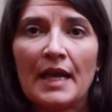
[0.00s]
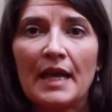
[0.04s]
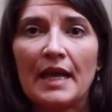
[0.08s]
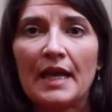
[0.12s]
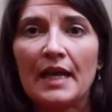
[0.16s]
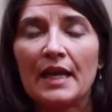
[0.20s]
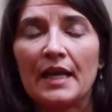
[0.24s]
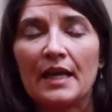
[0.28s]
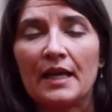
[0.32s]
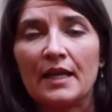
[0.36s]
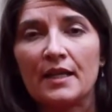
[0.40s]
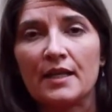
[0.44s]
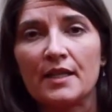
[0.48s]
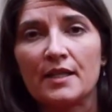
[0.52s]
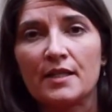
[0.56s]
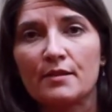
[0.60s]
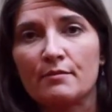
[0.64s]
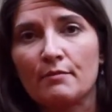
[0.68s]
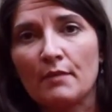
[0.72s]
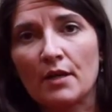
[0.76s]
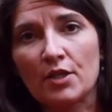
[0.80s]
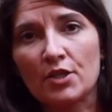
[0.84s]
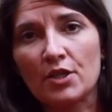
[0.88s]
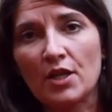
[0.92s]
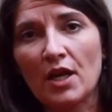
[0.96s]
And it's
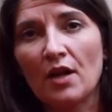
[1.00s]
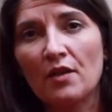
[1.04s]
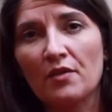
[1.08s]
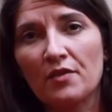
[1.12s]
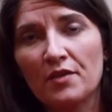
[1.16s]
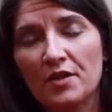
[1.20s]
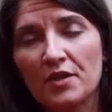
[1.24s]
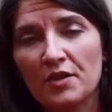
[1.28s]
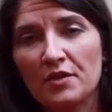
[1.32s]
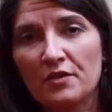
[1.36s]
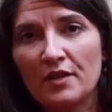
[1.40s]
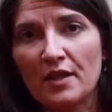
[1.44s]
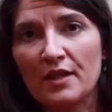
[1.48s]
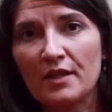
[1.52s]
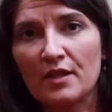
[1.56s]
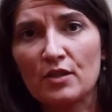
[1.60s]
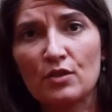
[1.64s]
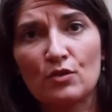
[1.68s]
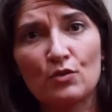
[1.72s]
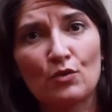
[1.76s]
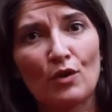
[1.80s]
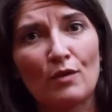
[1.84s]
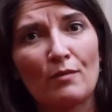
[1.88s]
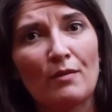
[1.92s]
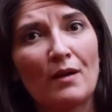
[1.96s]
much healthier than the
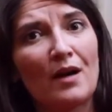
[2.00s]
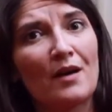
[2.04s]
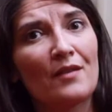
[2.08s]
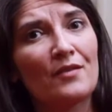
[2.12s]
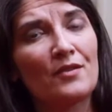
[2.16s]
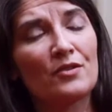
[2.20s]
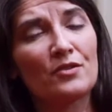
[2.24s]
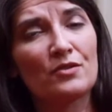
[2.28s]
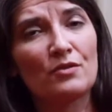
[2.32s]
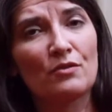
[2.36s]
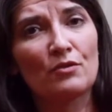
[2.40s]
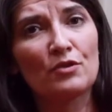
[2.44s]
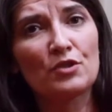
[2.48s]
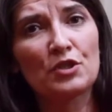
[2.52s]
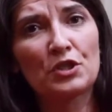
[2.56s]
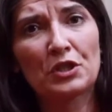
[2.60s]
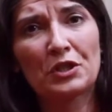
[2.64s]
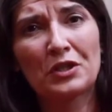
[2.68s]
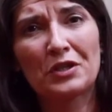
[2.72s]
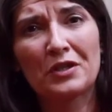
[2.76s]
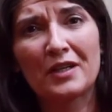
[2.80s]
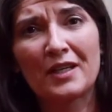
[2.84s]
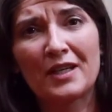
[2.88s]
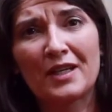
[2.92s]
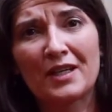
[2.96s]
store-bought. There's no
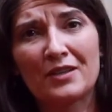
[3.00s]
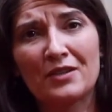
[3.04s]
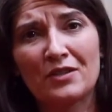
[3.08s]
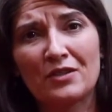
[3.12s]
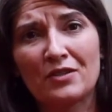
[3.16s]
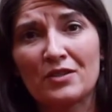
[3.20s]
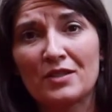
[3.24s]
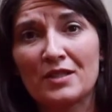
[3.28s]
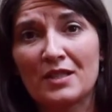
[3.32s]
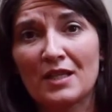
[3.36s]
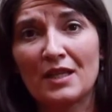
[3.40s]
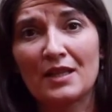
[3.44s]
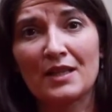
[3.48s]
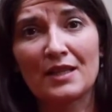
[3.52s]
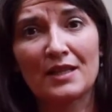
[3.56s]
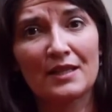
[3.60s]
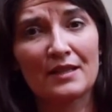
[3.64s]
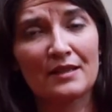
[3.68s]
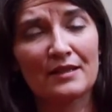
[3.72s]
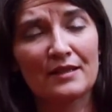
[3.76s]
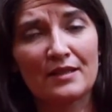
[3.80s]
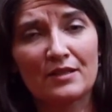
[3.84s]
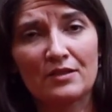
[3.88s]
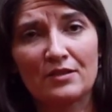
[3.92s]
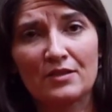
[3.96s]
sugar in it. There's a
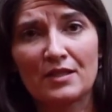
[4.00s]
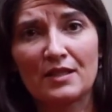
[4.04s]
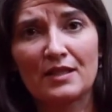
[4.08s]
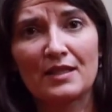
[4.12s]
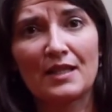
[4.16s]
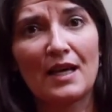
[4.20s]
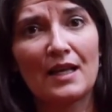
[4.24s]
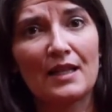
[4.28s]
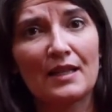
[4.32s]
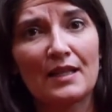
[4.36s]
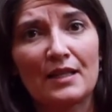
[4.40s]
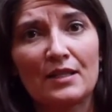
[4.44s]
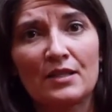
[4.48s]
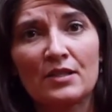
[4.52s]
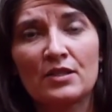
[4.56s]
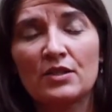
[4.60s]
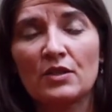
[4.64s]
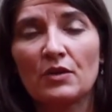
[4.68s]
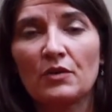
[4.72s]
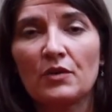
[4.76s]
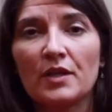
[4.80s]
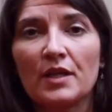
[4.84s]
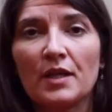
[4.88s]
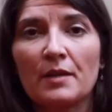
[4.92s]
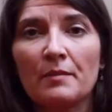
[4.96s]
lot less
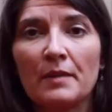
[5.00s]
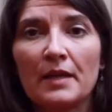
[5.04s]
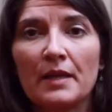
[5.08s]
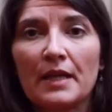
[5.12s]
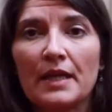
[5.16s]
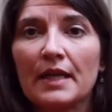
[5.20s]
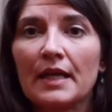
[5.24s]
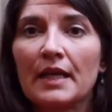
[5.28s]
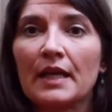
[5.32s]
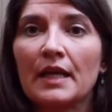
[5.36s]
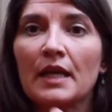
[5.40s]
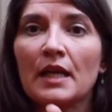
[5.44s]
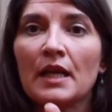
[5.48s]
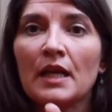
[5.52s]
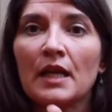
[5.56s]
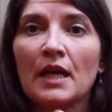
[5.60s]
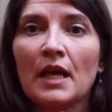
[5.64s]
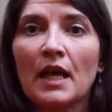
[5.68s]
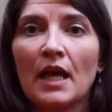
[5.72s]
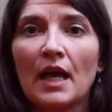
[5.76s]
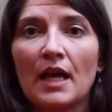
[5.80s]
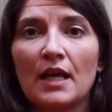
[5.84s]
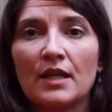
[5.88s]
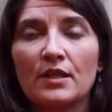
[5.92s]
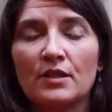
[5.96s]
sodium in it.
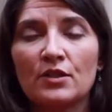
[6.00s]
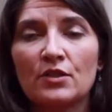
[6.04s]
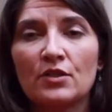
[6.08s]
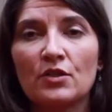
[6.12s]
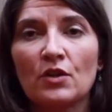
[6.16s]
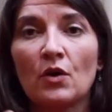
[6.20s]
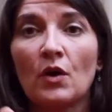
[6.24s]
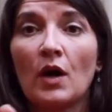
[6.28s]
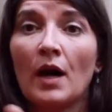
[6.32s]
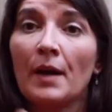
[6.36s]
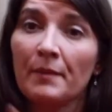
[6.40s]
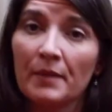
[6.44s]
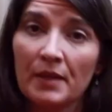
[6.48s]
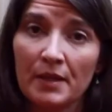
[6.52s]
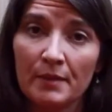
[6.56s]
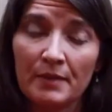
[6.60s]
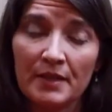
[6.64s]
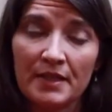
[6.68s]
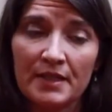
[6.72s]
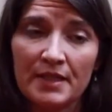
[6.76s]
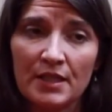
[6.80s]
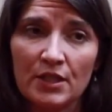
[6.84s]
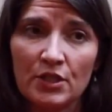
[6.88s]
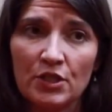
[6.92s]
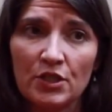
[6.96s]
And so I'm going to be
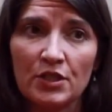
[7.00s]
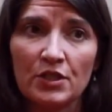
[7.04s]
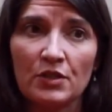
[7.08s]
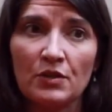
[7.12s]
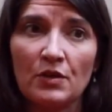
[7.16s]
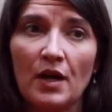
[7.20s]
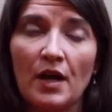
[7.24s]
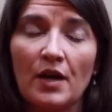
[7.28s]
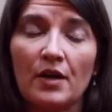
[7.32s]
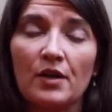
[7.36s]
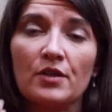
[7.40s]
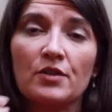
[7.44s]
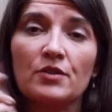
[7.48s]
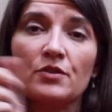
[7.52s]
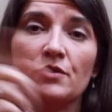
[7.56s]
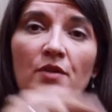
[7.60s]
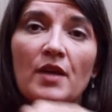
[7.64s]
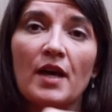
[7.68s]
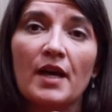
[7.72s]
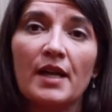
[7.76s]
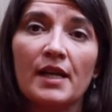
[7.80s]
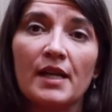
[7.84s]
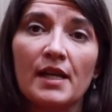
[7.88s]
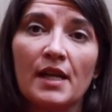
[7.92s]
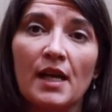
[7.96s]
teaching you how to do
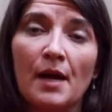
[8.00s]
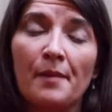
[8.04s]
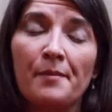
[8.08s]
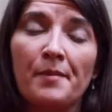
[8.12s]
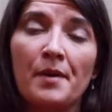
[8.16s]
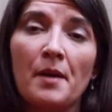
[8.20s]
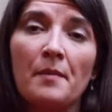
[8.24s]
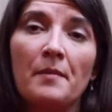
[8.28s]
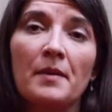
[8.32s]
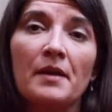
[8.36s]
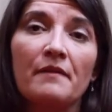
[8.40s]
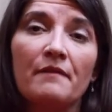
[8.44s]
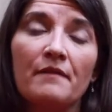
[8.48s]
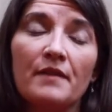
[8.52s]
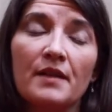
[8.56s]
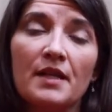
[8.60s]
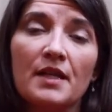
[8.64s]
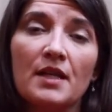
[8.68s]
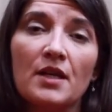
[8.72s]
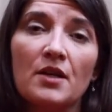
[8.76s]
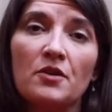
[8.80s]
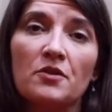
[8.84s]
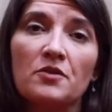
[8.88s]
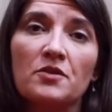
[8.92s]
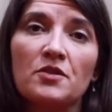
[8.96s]
that in an upcoming
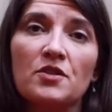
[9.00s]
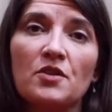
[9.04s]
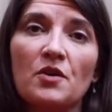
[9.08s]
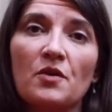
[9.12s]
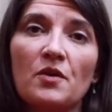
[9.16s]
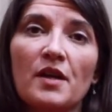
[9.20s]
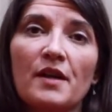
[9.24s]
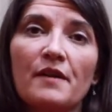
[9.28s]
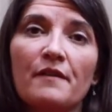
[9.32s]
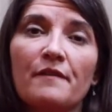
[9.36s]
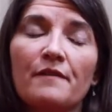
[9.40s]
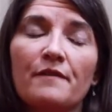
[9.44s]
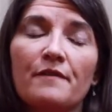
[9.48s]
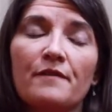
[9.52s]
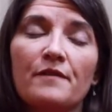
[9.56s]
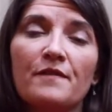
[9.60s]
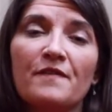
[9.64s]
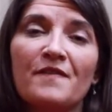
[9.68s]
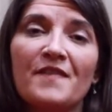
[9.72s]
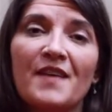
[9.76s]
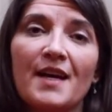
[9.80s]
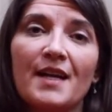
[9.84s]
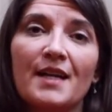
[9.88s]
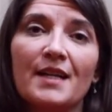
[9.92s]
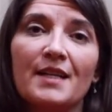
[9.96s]
video. So if
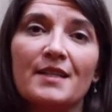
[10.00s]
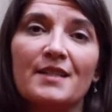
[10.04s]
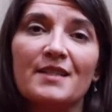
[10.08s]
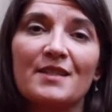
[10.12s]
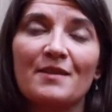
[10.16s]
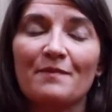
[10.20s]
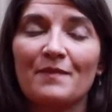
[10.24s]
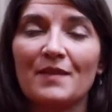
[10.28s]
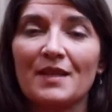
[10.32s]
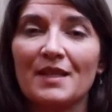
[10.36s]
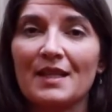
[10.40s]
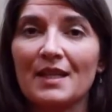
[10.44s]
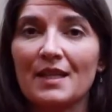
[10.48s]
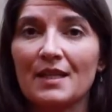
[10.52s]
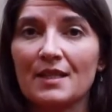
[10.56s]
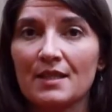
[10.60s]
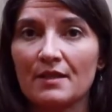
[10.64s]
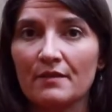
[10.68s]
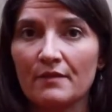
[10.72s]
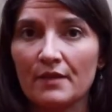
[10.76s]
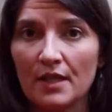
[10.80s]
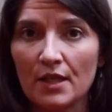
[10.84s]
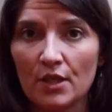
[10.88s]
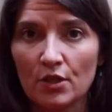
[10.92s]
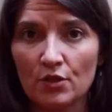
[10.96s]
that is something that is
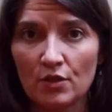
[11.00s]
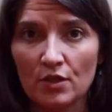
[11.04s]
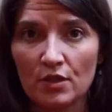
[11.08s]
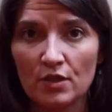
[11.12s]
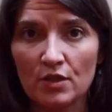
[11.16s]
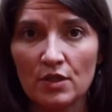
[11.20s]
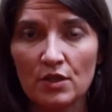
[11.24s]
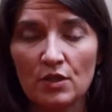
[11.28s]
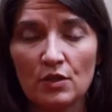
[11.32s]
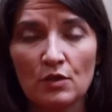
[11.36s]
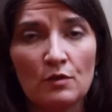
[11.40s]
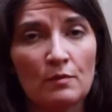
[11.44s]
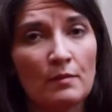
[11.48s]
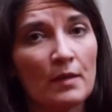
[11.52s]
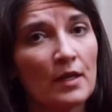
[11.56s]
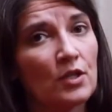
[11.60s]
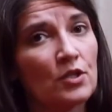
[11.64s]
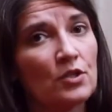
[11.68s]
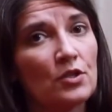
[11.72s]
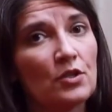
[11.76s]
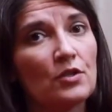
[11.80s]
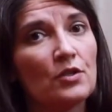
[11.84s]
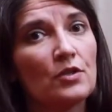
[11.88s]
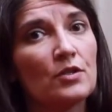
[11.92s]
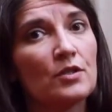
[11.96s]
of interest to you, make
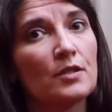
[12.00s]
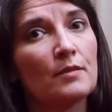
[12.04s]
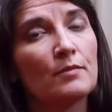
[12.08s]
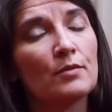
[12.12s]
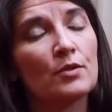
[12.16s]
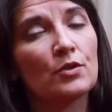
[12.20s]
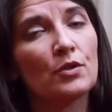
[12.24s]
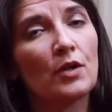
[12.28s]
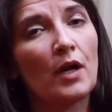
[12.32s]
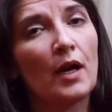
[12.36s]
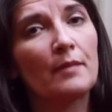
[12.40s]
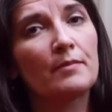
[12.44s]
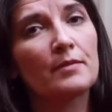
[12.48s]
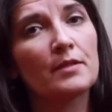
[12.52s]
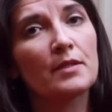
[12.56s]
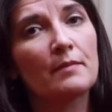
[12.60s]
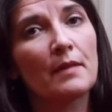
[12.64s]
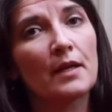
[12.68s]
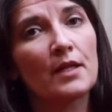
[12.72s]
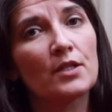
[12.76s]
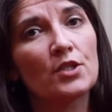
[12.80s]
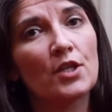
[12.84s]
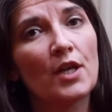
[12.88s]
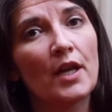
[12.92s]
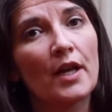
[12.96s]
sure you subscribe to
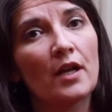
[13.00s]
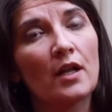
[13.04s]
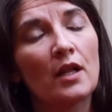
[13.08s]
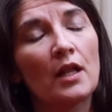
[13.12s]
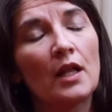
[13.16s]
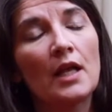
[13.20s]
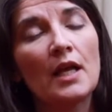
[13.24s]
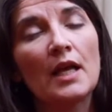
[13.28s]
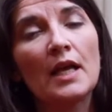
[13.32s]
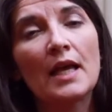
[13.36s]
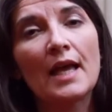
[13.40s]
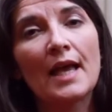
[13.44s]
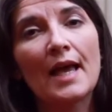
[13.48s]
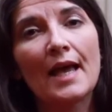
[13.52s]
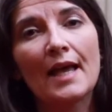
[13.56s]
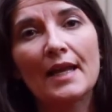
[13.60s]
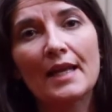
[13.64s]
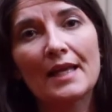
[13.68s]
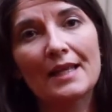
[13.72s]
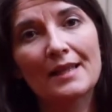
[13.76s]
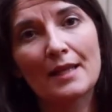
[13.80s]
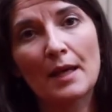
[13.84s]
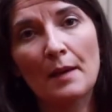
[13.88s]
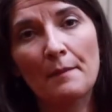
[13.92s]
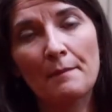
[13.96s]
my channel and
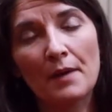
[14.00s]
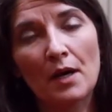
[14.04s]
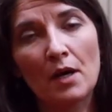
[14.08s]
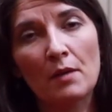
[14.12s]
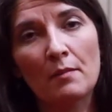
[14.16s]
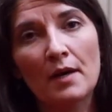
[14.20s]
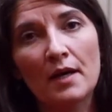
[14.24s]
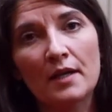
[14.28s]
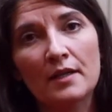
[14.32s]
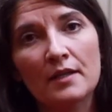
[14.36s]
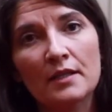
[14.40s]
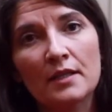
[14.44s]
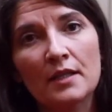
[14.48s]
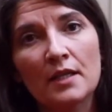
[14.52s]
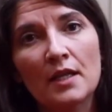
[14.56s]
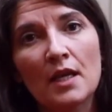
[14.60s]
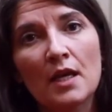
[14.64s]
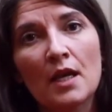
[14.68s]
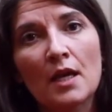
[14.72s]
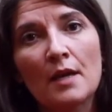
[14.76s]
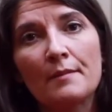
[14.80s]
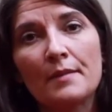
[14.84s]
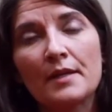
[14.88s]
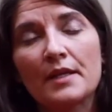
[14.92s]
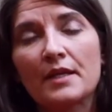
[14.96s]
hit that bell button,
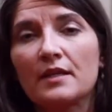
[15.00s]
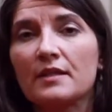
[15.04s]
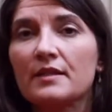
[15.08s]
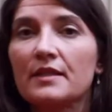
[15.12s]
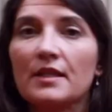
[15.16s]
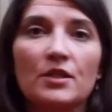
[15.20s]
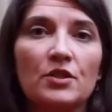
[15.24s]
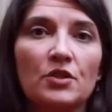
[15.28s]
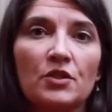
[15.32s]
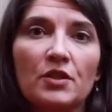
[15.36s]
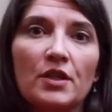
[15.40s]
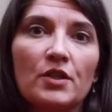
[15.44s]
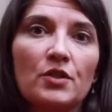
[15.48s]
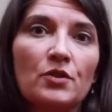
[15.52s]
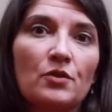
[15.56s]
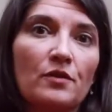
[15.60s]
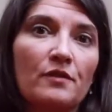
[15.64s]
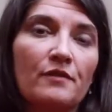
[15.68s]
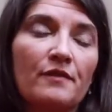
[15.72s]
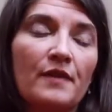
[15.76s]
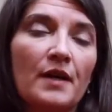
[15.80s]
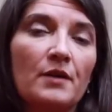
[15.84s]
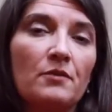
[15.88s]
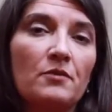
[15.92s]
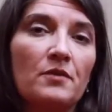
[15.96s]
because then you'll get
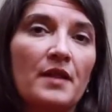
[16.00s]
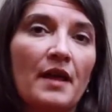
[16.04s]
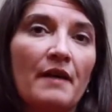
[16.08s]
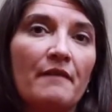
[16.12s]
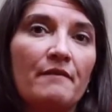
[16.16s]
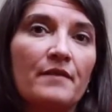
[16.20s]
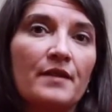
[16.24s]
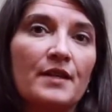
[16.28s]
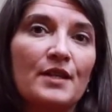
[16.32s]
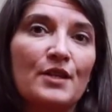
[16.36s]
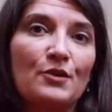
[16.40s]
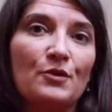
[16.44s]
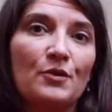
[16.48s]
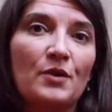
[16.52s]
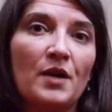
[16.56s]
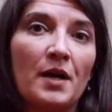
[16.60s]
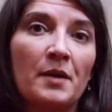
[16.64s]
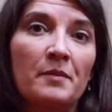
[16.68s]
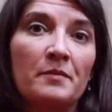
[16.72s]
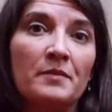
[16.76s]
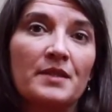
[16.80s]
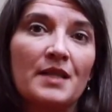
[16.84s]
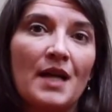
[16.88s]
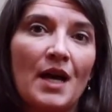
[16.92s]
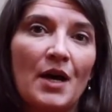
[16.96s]
notified when that video
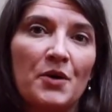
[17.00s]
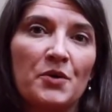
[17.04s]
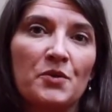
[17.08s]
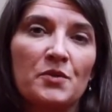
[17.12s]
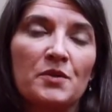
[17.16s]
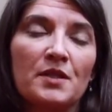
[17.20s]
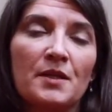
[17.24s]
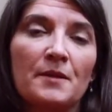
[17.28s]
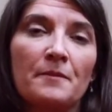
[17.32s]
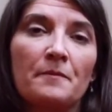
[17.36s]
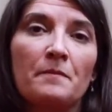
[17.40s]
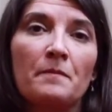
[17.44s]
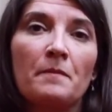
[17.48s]
comes out.